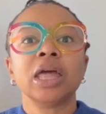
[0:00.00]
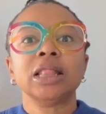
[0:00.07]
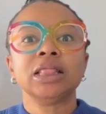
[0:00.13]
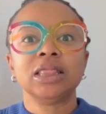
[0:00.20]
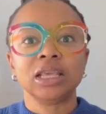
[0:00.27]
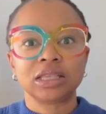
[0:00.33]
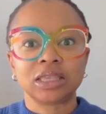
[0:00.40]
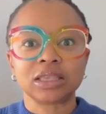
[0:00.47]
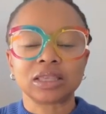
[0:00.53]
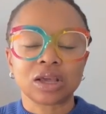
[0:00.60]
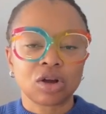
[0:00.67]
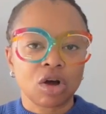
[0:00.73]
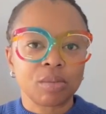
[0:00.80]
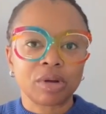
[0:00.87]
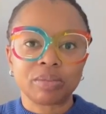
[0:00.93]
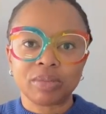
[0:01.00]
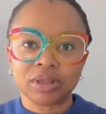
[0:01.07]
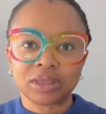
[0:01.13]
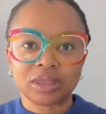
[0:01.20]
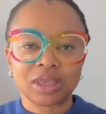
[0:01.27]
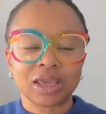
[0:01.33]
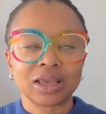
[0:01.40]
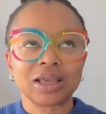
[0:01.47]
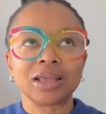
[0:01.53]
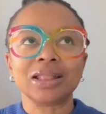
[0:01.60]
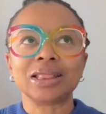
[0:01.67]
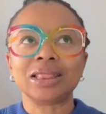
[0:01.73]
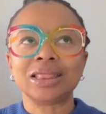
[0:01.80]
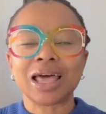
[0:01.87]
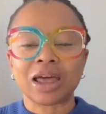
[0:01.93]
this is a common mistake
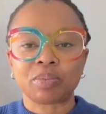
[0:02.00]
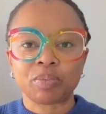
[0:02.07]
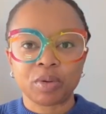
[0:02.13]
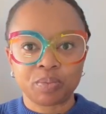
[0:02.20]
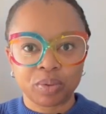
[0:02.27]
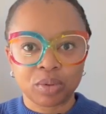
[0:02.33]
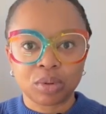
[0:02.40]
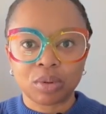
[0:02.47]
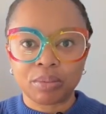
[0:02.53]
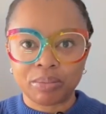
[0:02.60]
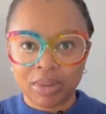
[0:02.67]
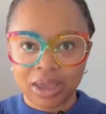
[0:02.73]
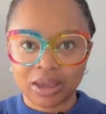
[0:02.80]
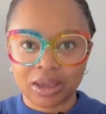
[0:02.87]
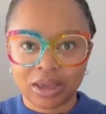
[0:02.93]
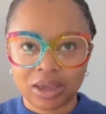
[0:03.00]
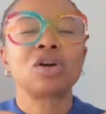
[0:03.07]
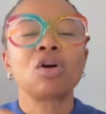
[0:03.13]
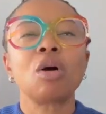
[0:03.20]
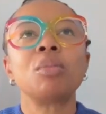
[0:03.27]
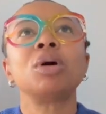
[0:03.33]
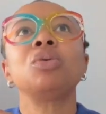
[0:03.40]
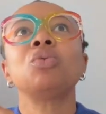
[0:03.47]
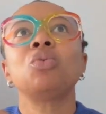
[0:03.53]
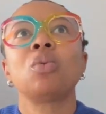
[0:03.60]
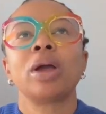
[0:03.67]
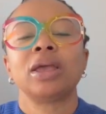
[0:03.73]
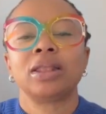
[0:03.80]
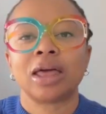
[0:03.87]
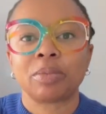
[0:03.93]
that people make. The common
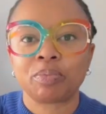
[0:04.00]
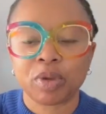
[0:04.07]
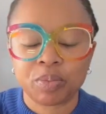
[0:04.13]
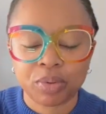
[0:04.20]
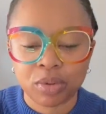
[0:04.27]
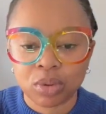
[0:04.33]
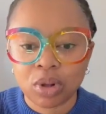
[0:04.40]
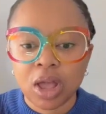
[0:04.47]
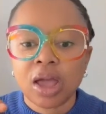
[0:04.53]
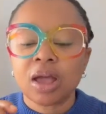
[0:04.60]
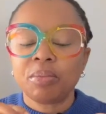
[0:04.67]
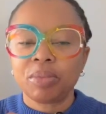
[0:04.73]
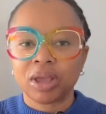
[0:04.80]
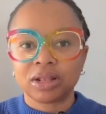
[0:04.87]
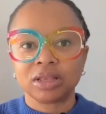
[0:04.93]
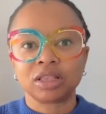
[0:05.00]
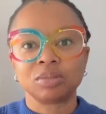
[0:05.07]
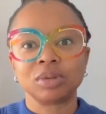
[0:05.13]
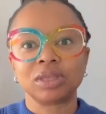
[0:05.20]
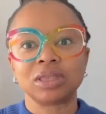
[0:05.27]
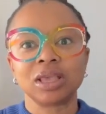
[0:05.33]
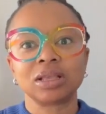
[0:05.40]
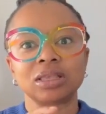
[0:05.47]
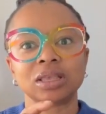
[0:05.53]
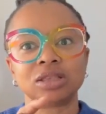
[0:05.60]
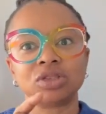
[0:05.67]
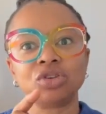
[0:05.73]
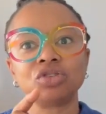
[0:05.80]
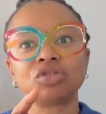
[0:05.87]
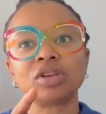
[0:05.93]
way that people make these mistakes
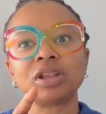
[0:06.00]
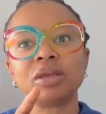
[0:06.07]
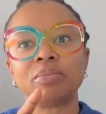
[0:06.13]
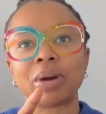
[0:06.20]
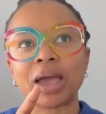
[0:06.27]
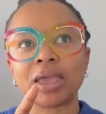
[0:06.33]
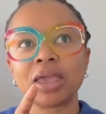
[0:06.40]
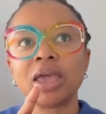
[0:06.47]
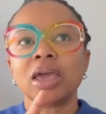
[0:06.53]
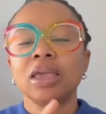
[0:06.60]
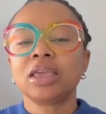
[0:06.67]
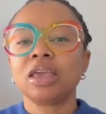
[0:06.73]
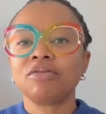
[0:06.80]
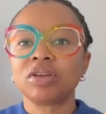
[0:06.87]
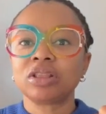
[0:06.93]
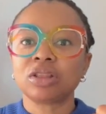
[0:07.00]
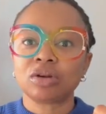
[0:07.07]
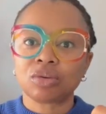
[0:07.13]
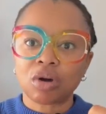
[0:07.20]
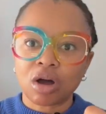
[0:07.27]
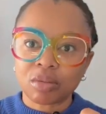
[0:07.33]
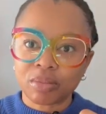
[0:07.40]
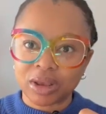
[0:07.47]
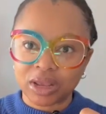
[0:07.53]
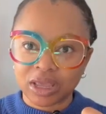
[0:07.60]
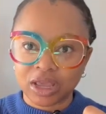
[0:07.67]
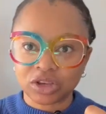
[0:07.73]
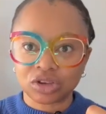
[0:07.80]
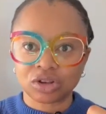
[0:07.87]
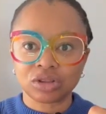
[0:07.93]
is usually by giving the wrong
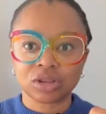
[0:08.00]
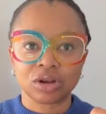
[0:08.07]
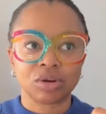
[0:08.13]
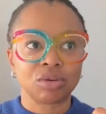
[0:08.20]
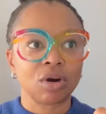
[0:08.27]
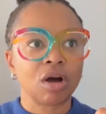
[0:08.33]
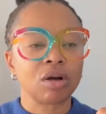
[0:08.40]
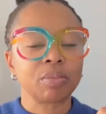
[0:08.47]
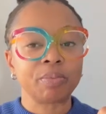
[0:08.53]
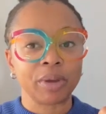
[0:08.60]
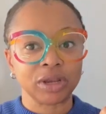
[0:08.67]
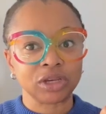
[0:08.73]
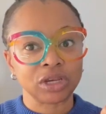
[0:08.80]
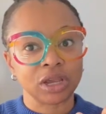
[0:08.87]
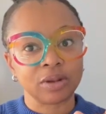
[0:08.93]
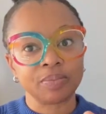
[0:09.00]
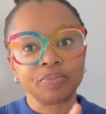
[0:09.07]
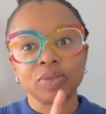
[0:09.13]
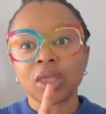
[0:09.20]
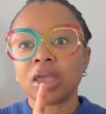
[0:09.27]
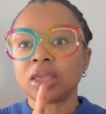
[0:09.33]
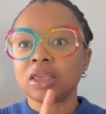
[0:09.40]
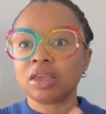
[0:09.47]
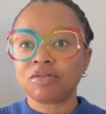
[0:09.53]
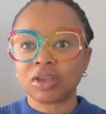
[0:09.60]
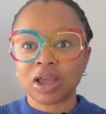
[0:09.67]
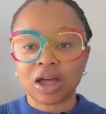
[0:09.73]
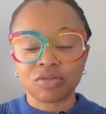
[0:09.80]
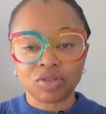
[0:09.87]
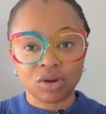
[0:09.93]
medication to the wrong patient,
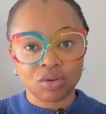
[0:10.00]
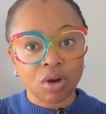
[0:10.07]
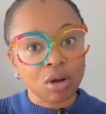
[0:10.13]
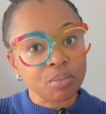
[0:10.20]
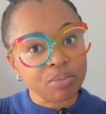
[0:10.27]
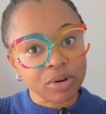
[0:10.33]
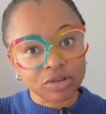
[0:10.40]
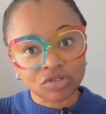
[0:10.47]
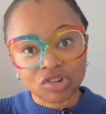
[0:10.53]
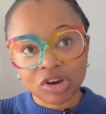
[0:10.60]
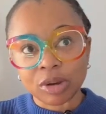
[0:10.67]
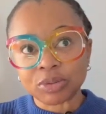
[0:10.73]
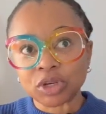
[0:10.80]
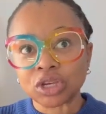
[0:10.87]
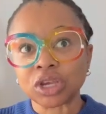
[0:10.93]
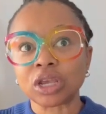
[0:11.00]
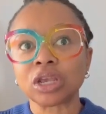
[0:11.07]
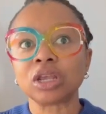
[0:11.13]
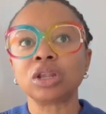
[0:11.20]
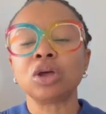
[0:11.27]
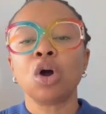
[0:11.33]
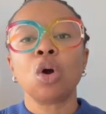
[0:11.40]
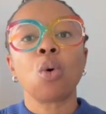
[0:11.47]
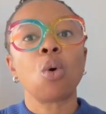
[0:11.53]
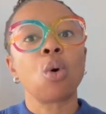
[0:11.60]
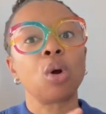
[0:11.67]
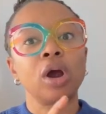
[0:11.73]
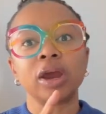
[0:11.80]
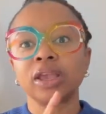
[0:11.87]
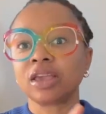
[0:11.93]
giving out the wrong prescription,
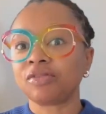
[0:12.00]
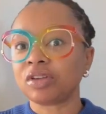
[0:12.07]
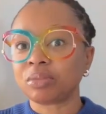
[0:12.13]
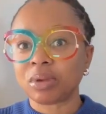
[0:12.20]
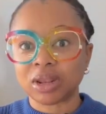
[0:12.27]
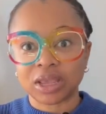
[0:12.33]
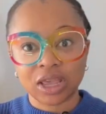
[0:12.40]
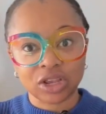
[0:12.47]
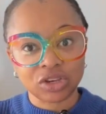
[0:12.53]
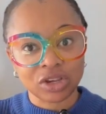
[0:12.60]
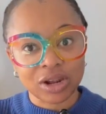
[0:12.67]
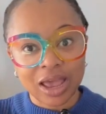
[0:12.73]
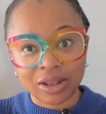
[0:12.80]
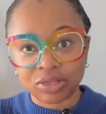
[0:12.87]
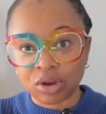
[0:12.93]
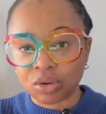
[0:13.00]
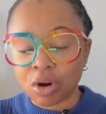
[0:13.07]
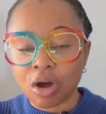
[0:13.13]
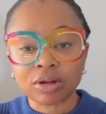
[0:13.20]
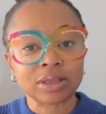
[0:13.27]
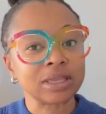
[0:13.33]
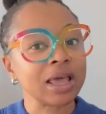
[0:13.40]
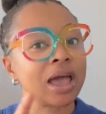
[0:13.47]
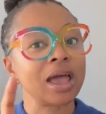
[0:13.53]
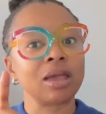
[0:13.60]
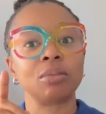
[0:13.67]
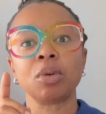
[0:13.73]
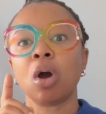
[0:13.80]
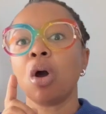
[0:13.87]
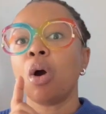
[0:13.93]
or giving medication at the wrong
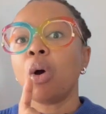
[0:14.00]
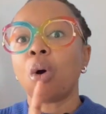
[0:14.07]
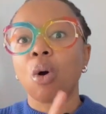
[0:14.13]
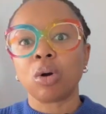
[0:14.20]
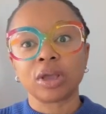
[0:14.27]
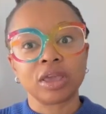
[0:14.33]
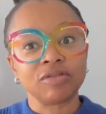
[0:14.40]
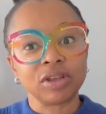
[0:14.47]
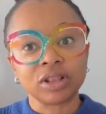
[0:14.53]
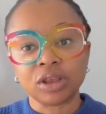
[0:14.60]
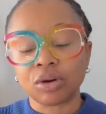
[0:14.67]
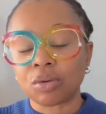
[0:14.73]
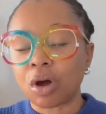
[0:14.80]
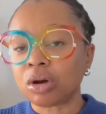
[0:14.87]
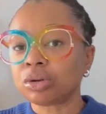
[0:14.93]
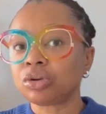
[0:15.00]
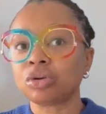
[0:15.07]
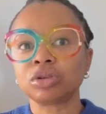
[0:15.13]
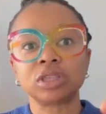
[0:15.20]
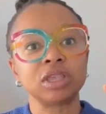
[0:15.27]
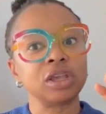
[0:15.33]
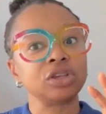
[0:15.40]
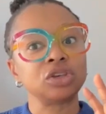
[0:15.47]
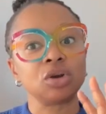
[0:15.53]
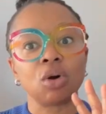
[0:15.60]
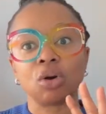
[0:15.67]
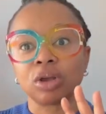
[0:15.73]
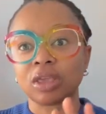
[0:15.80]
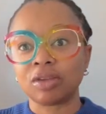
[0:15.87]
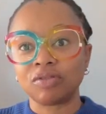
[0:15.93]
time, or giving the wrong dosage,
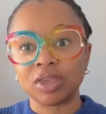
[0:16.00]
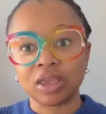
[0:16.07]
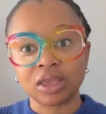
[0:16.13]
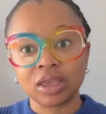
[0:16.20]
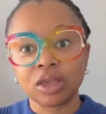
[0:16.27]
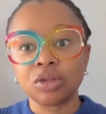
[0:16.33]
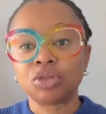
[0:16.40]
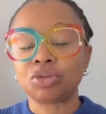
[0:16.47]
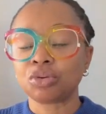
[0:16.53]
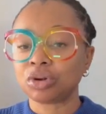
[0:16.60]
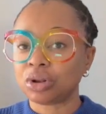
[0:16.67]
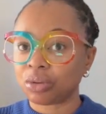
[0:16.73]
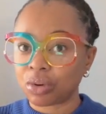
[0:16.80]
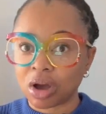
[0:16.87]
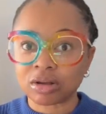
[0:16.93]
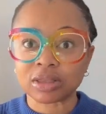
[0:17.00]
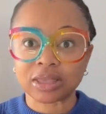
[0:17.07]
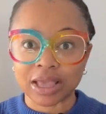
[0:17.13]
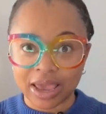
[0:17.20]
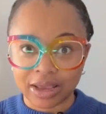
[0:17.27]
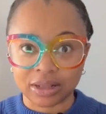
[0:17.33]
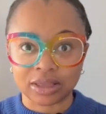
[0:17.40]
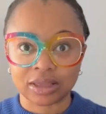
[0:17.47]
or giving through the wrong site.